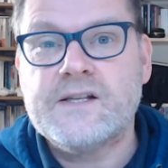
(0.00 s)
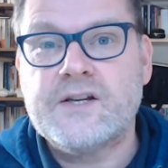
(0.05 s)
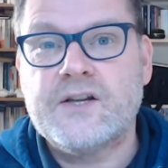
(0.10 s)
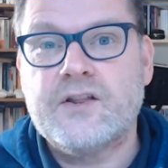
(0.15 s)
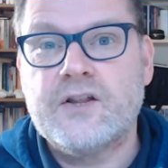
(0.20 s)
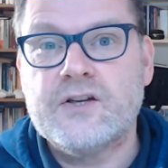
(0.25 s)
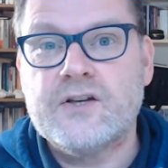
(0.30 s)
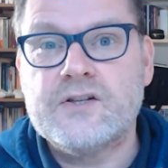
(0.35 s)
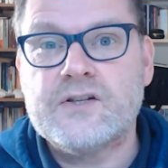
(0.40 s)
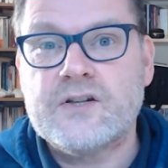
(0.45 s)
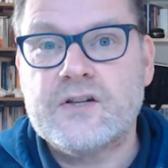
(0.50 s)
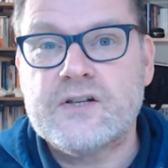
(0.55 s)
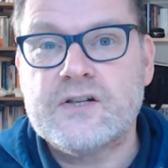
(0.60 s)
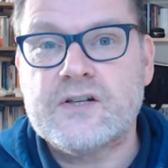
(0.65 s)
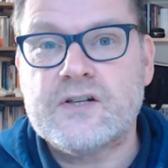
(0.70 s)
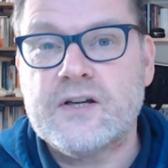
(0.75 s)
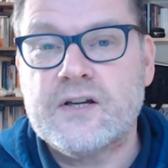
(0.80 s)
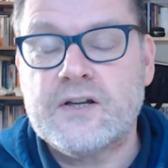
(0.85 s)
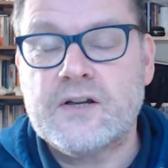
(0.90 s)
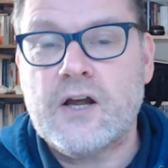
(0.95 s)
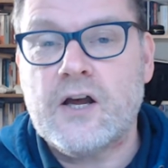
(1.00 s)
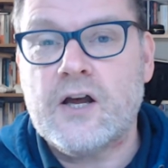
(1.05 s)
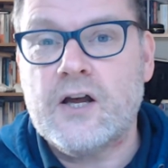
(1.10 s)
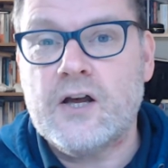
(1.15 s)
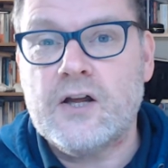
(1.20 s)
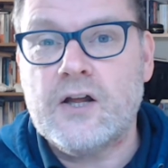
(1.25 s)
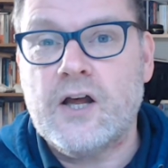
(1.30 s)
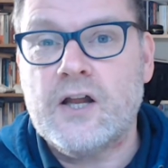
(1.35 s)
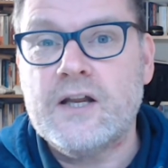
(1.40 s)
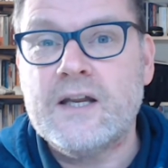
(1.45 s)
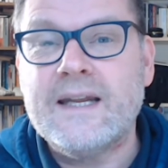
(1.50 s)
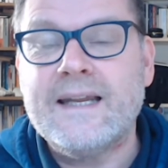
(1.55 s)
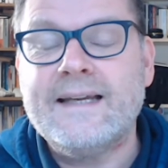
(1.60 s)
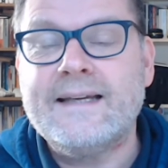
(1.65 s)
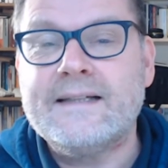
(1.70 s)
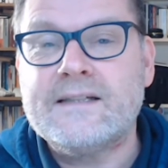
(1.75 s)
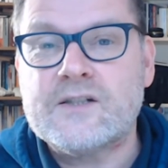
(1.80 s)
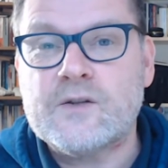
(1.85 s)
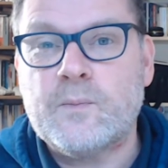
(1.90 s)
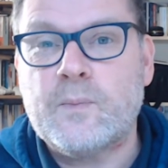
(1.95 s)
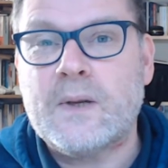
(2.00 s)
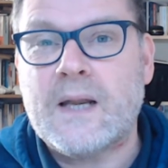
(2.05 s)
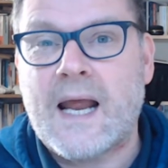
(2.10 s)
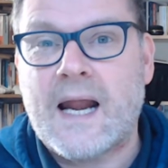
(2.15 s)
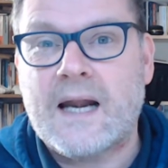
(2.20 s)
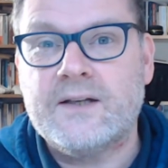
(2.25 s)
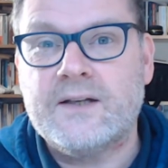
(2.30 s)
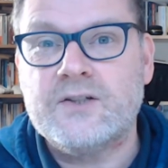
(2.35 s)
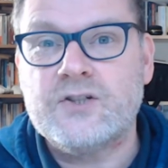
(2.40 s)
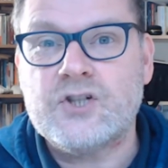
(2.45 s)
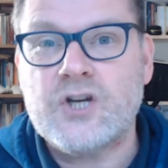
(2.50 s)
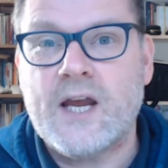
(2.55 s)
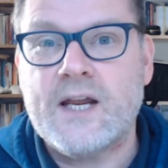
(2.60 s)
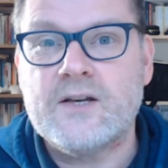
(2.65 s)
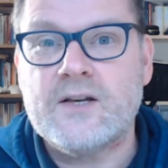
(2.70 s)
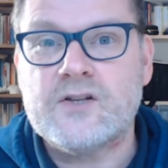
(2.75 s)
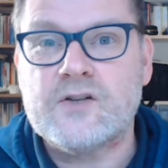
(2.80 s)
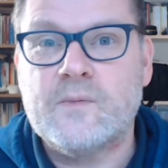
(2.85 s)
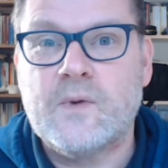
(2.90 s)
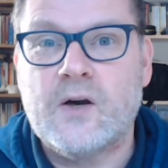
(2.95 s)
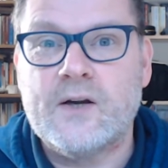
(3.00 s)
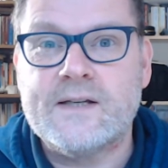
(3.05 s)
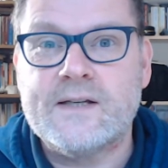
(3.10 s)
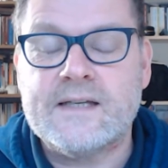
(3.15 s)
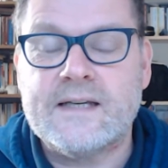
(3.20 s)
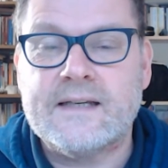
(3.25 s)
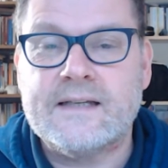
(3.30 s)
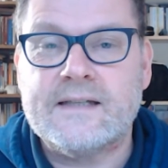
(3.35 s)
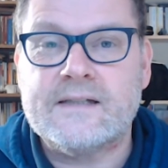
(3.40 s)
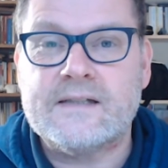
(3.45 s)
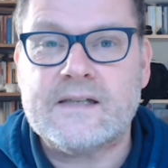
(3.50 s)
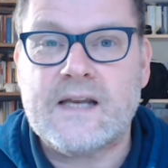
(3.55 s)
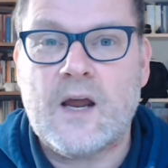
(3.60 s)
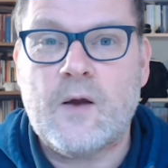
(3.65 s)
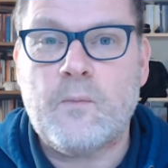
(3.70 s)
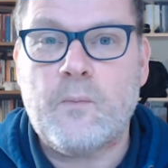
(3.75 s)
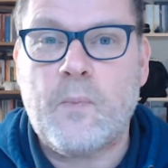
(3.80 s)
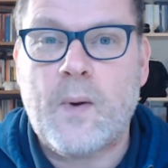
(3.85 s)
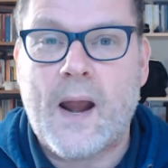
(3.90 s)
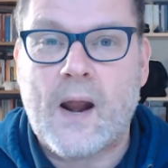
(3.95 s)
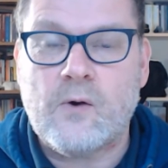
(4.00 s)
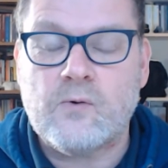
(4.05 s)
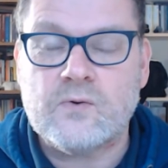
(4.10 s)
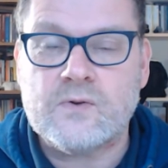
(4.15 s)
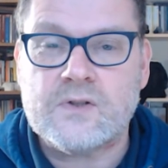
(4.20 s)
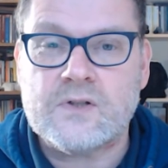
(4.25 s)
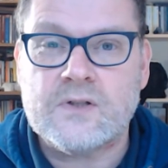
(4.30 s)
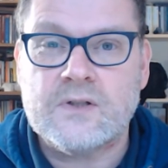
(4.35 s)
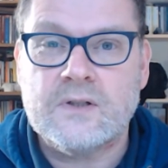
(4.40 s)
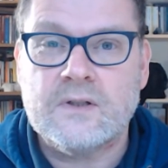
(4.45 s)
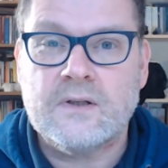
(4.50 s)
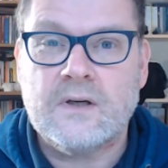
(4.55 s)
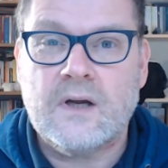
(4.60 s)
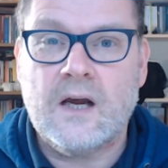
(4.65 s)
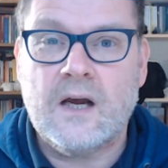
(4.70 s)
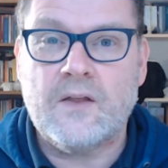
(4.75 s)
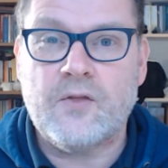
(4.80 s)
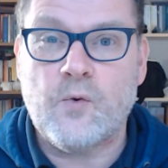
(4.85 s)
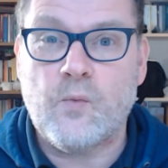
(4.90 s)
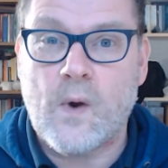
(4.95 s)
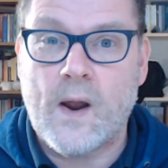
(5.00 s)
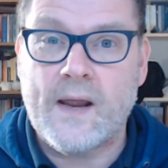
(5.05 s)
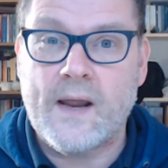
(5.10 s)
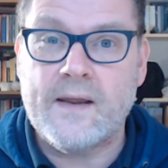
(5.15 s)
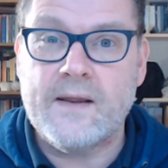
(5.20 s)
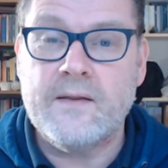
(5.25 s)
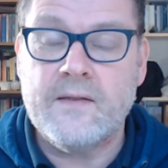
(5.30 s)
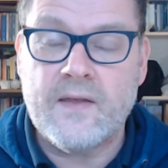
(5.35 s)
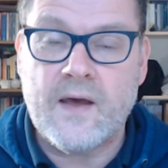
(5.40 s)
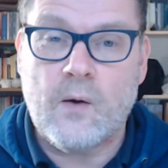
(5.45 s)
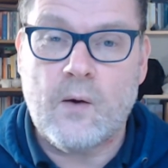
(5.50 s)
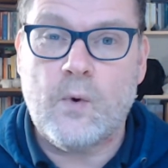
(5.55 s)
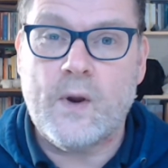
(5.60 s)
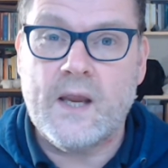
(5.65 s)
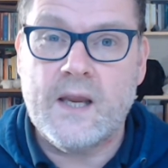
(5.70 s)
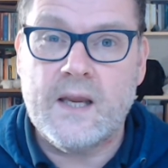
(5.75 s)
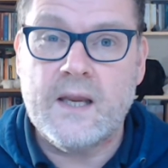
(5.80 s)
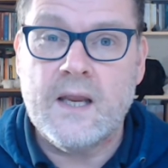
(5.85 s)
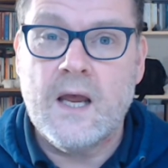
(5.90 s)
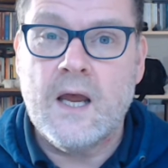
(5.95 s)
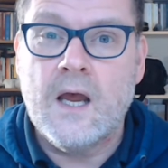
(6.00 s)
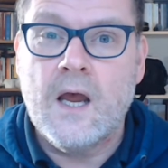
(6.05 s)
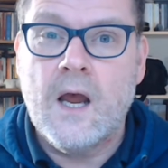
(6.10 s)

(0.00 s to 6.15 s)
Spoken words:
there's a need to plan and change some ideas about the way that we